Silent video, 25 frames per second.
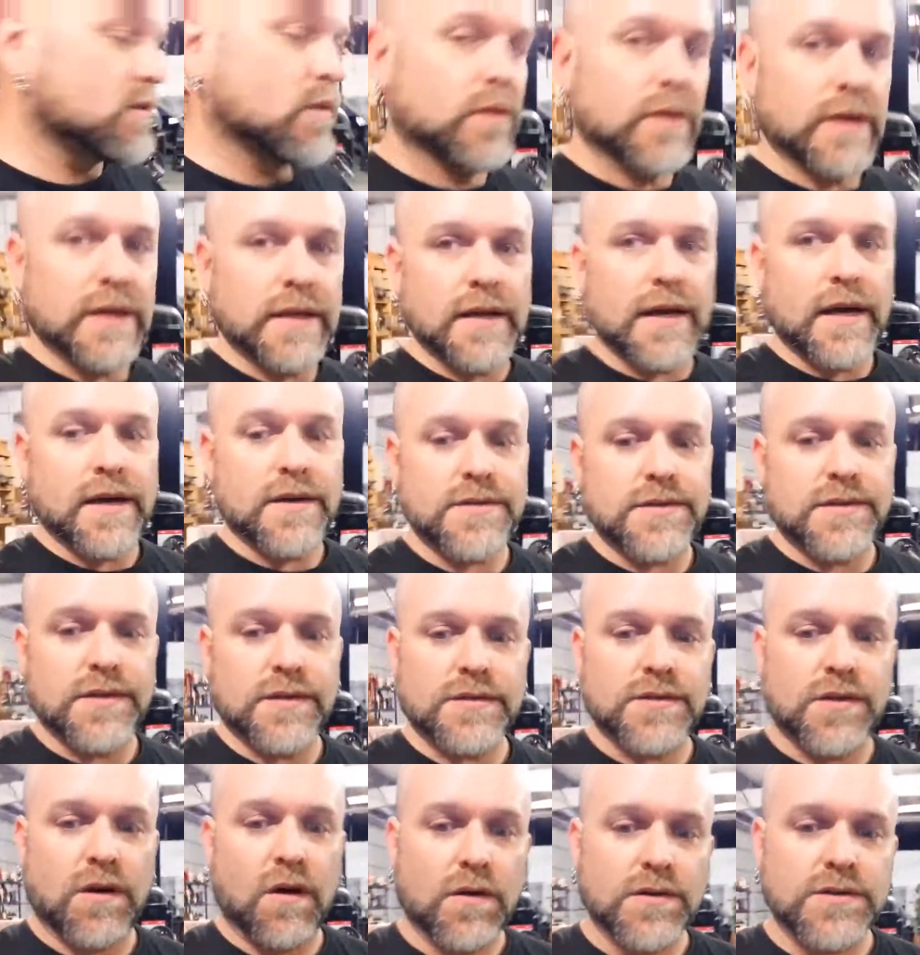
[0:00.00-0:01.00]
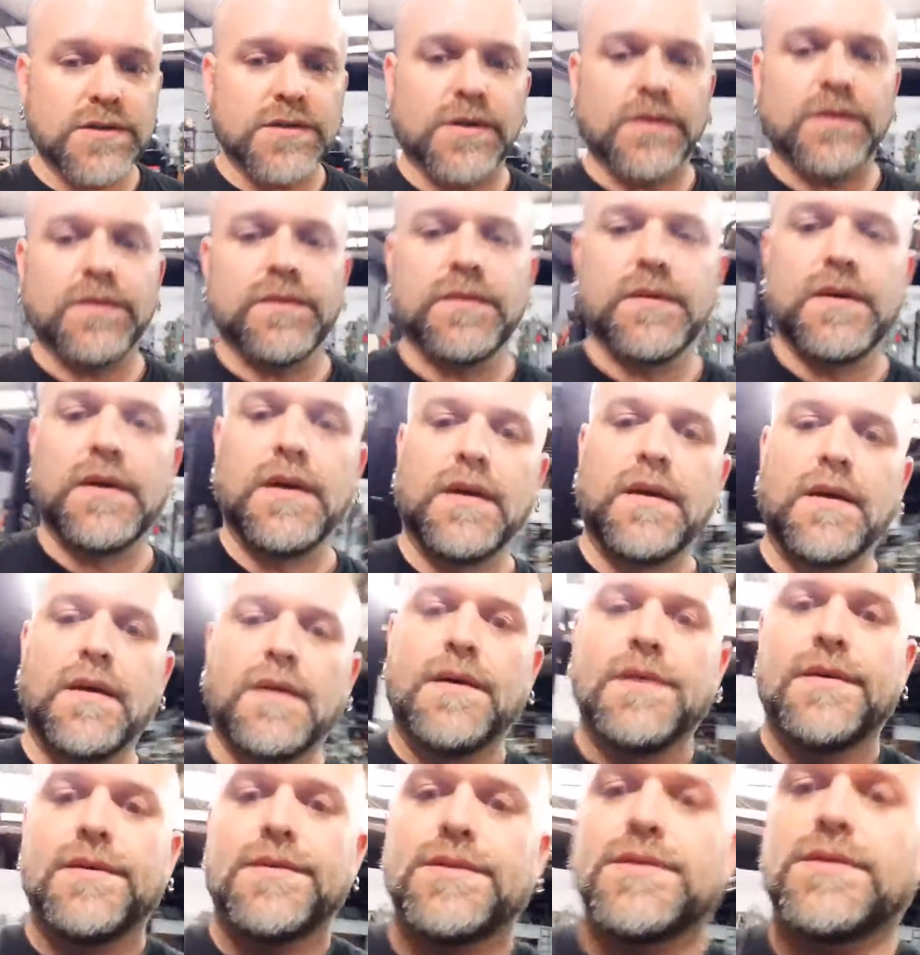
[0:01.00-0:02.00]
a dash 6 also.
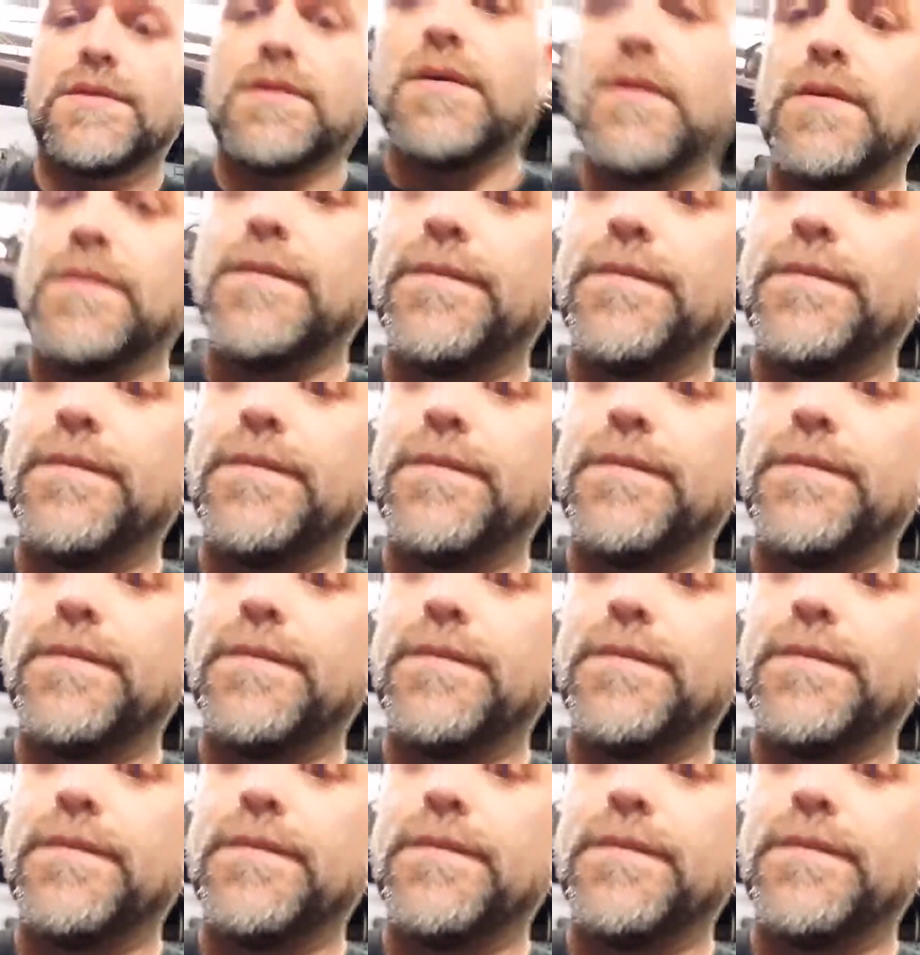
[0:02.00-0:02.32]
So,